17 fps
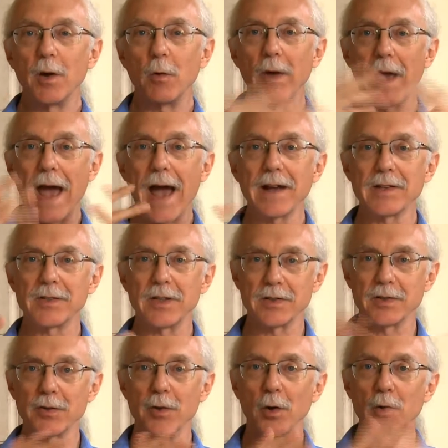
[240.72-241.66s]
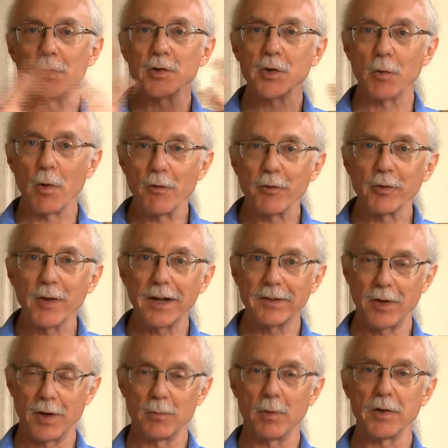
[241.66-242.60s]
We access those to
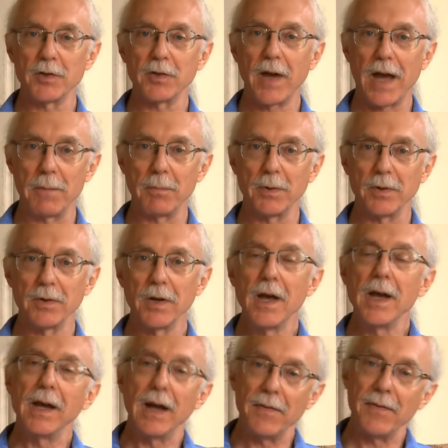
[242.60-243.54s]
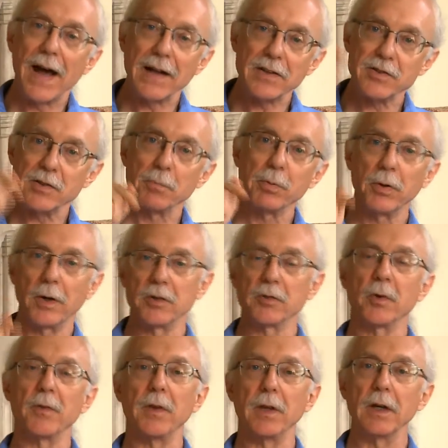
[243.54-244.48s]
reflect on what's happened, and that's the
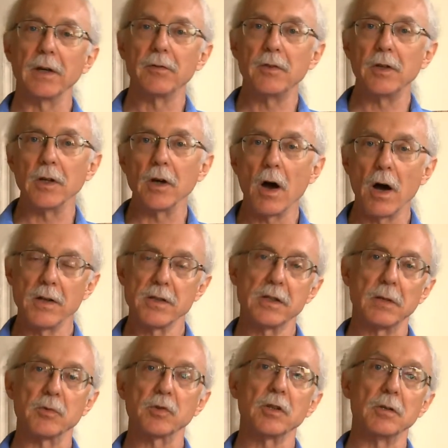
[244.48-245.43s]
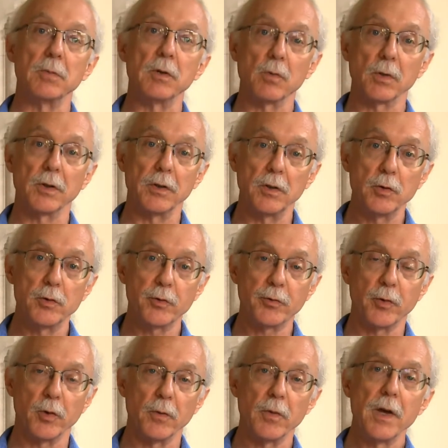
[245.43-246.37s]
place where the EFT concepts can be really
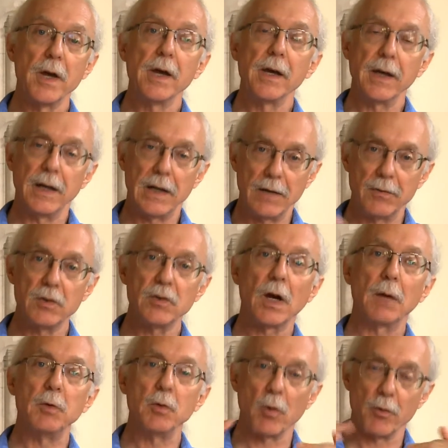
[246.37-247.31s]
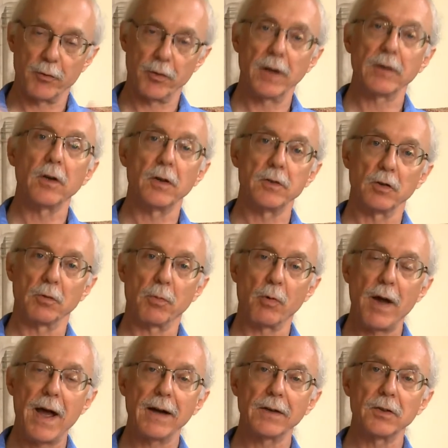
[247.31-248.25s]
useful. And every time you reflect on your
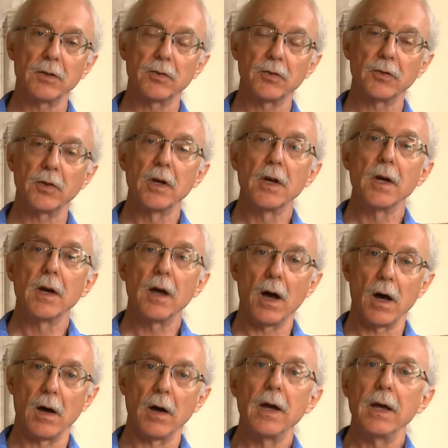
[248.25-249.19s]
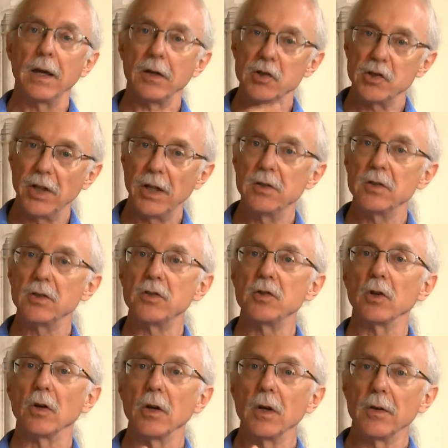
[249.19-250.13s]
practice, uh, it changes
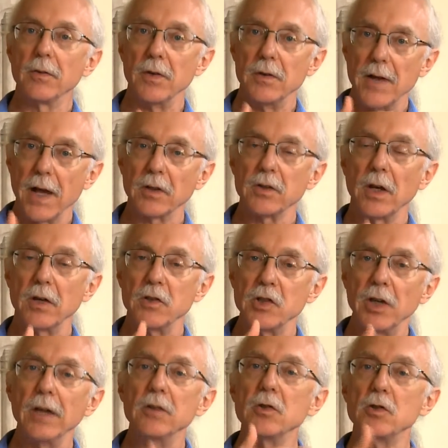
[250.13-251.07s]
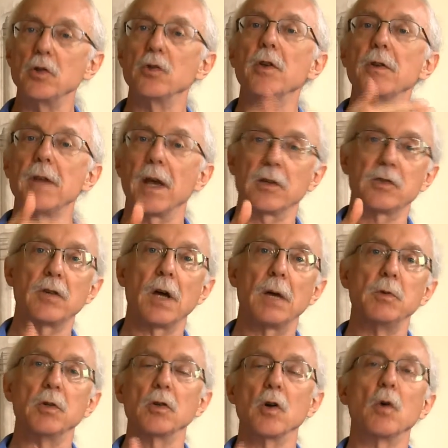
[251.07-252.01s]
your the next it changes you the next time
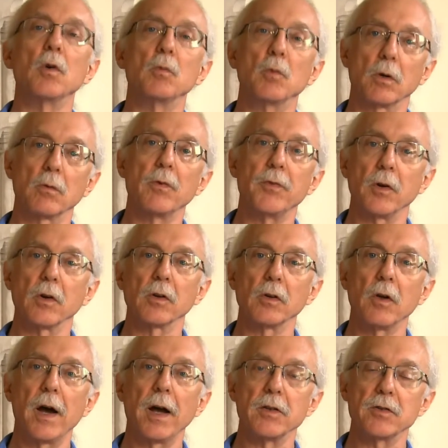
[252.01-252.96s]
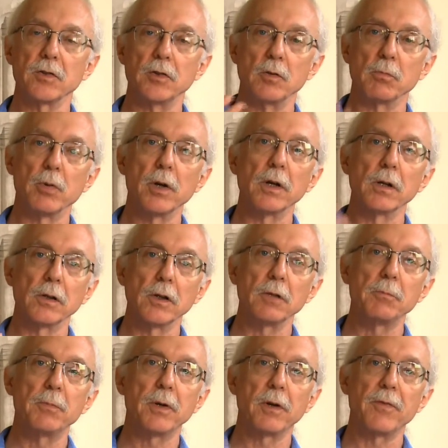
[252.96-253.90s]
you go and work with your clients. So you bring a
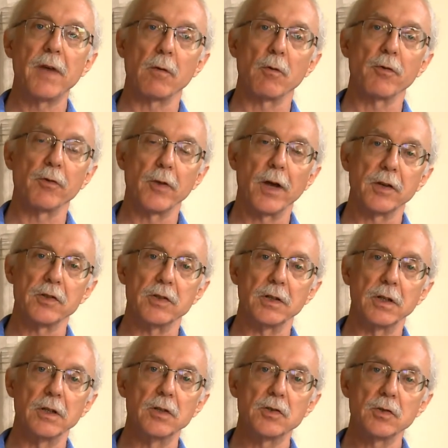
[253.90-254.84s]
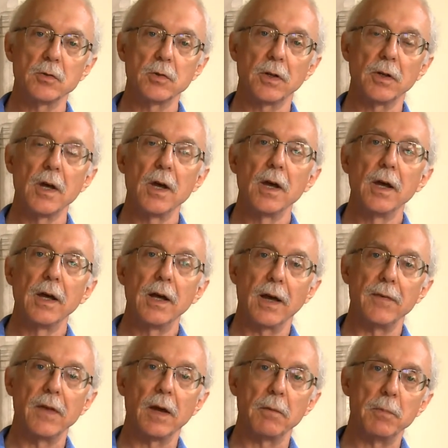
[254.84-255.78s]
little bit of that reflection into it,
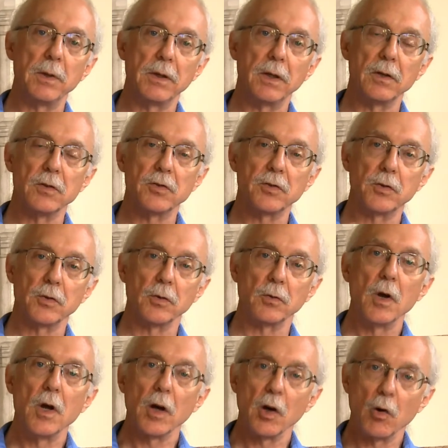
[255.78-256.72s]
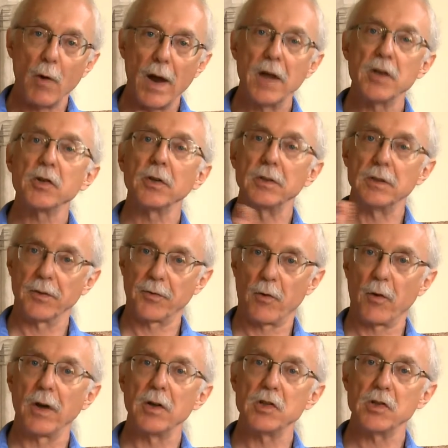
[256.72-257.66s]
and that begins to gradually
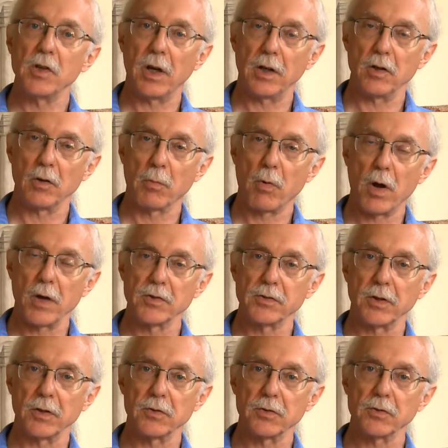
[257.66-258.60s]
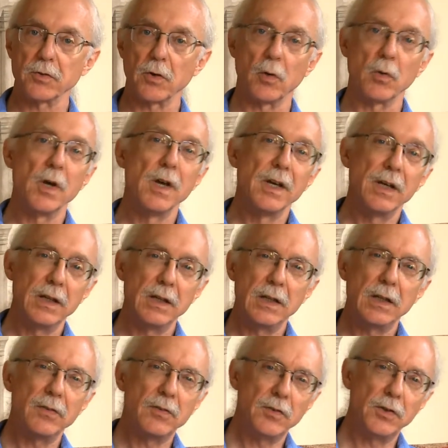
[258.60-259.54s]
differentiate your process. So
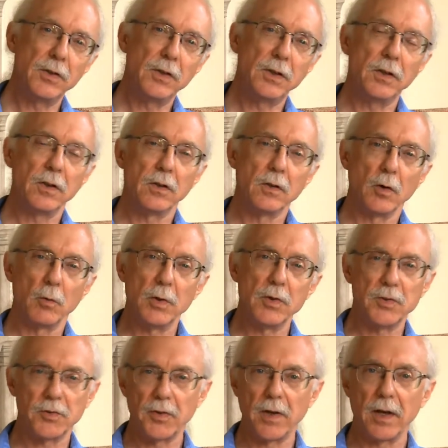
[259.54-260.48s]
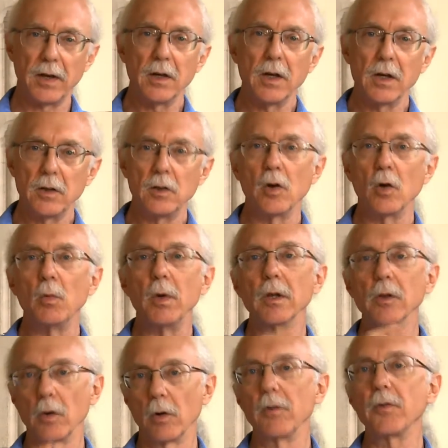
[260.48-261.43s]
in EFT, you know, we say, you know, we
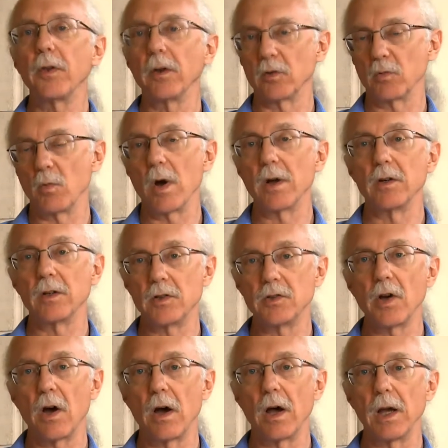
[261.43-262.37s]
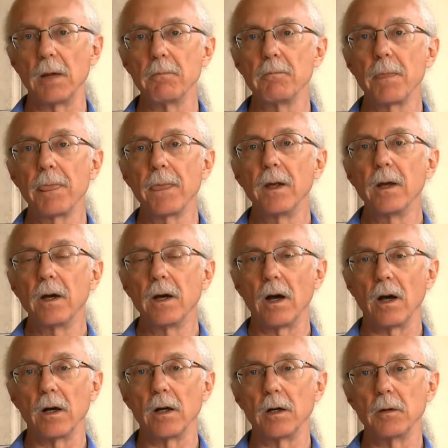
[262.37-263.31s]
learn things one at a time.
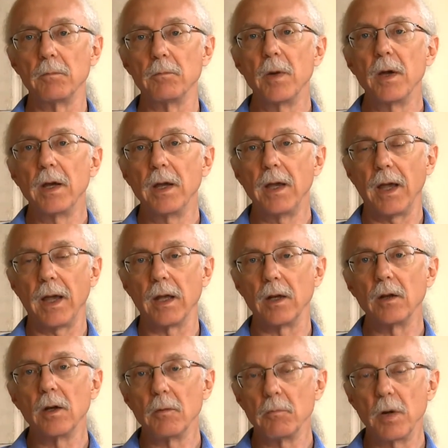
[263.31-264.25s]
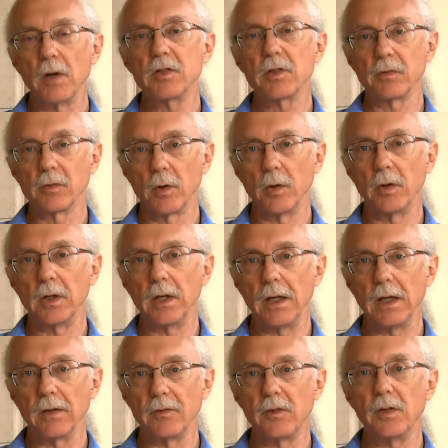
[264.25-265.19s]
Um, and much of learning
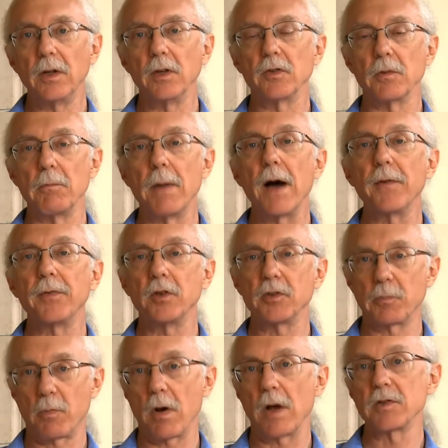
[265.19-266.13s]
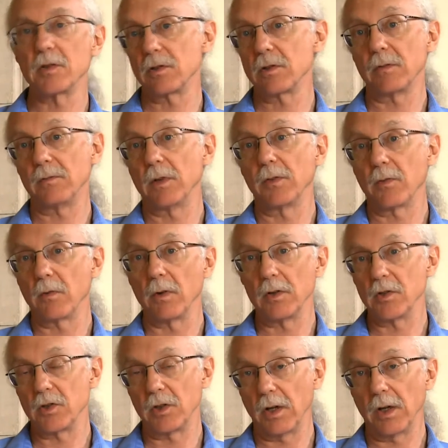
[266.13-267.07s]
EFT is about this process of
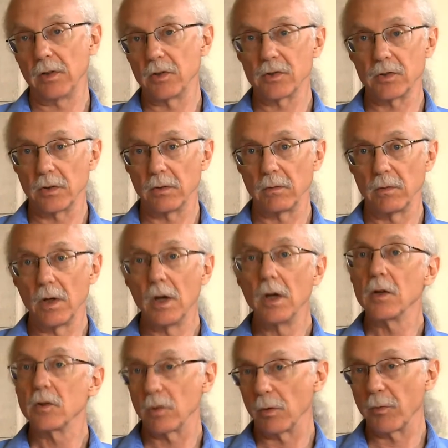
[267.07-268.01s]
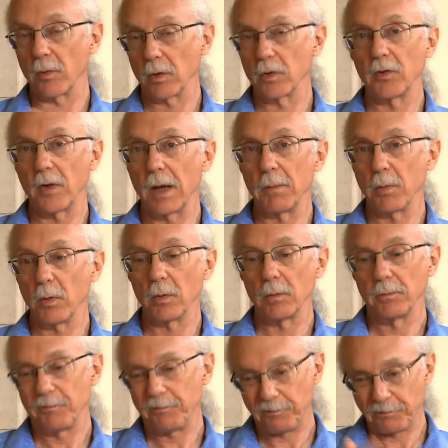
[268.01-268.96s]
differentiation. So, for example,